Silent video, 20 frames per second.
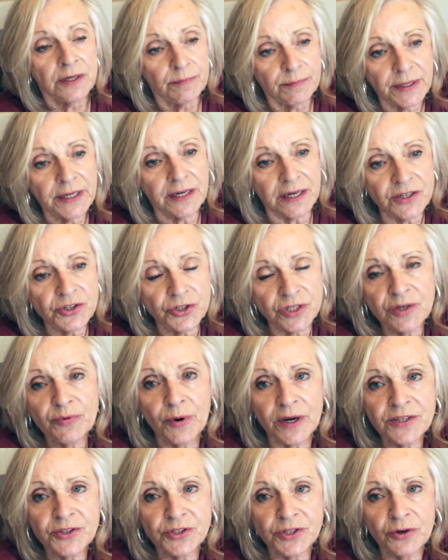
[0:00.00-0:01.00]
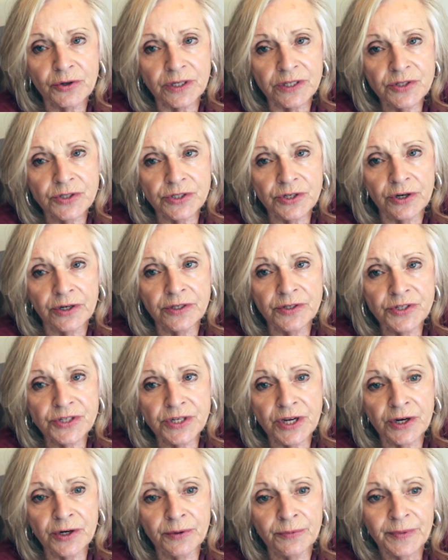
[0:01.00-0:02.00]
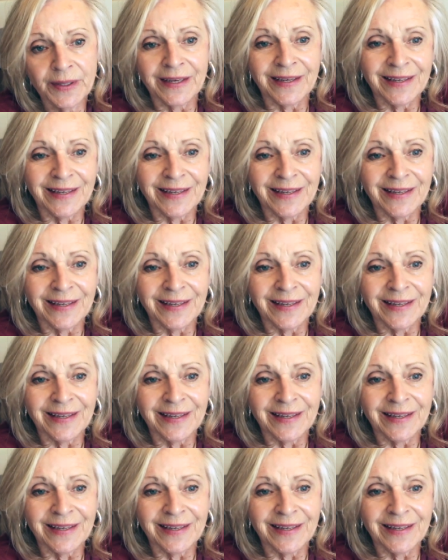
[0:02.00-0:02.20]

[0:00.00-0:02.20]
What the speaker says: Because she was so concerned. So